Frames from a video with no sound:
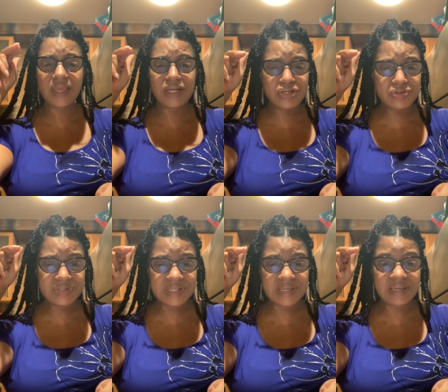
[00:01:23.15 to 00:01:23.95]
And you
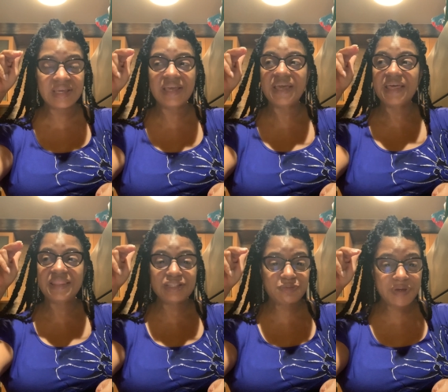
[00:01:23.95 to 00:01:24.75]
see,
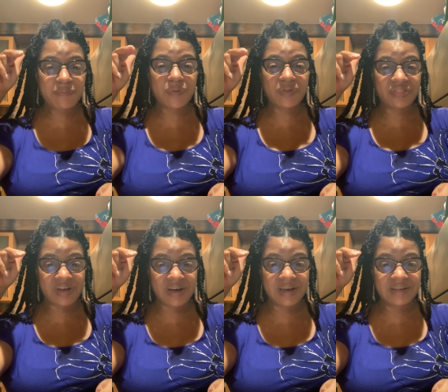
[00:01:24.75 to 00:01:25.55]
these people
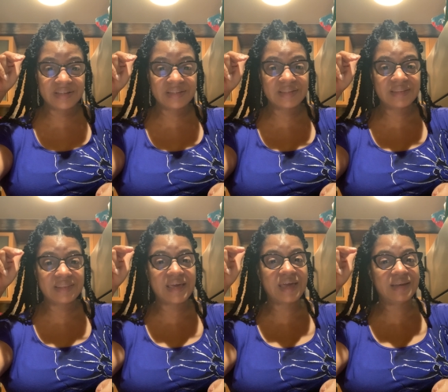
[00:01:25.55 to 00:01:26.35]
thought
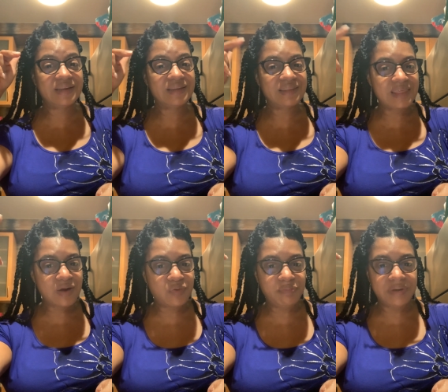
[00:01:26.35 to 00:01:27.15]
that they
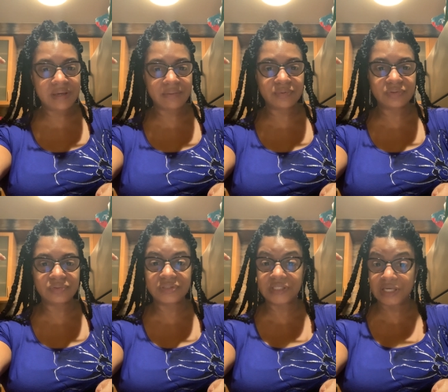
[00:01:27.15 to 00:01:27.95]
would be able
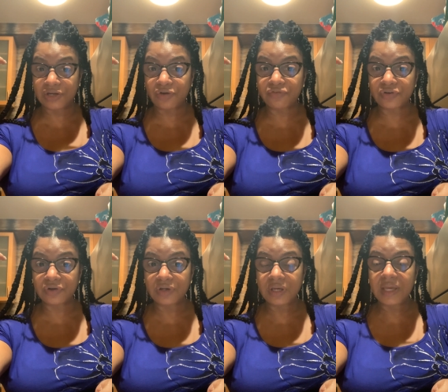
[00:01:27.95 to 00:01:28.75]
to get over.
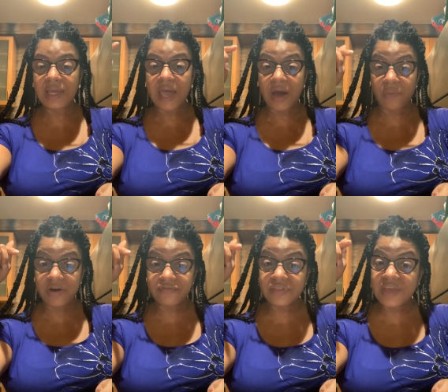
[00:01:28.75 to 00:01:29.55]

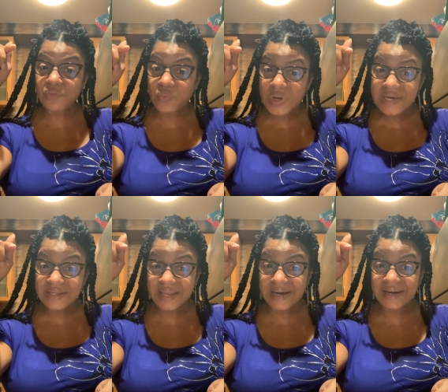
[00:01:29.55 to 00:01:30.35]
However, they
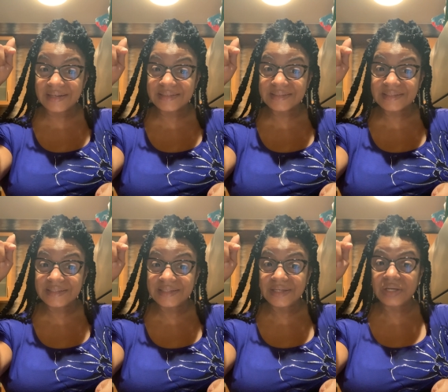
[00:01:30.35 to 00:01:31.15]
realized
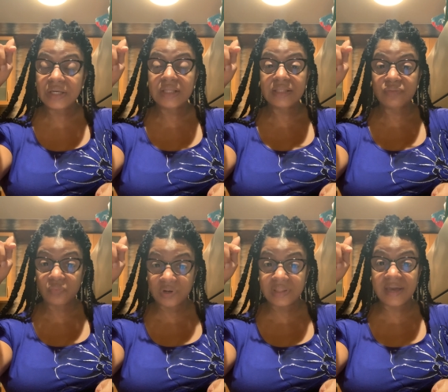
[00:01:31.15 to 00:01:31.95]

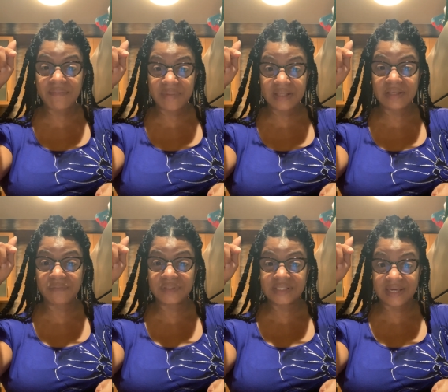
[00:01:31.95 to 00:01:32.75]
where they had made their
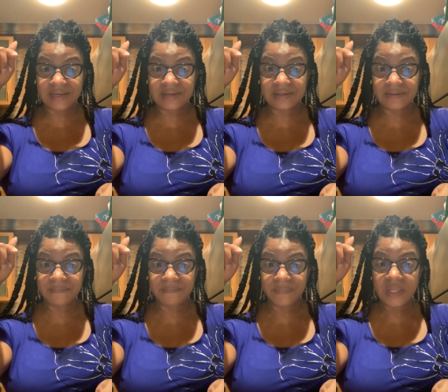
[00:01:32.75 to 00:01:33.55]
mistake.
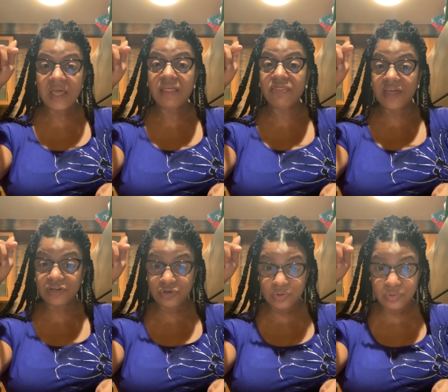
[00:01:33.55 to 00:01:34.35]
They
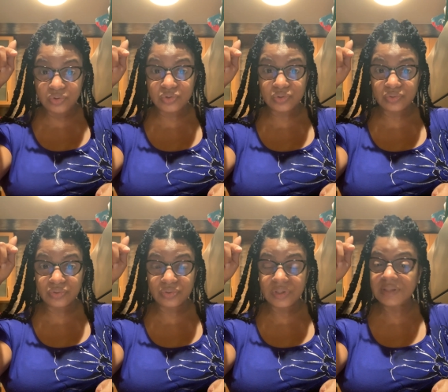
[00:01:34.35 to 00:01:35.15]
knew the truth.
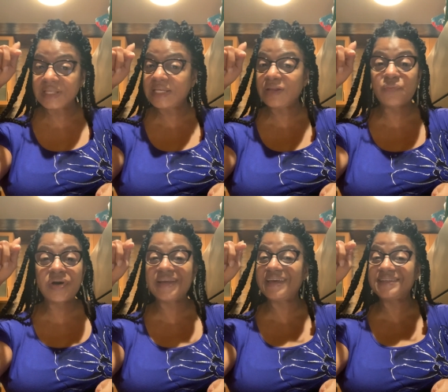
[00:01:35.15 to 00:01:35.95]
They didn't
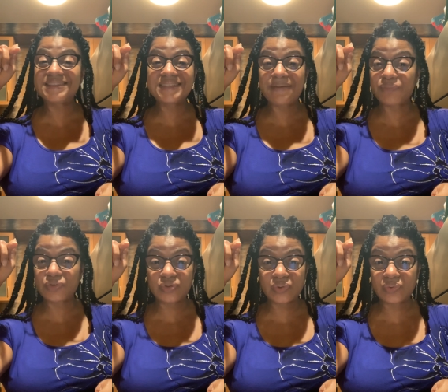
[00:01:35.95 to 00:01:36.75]
want to accept the
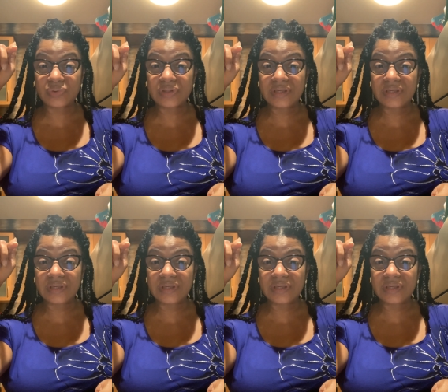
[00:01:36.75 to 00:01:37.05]
truth.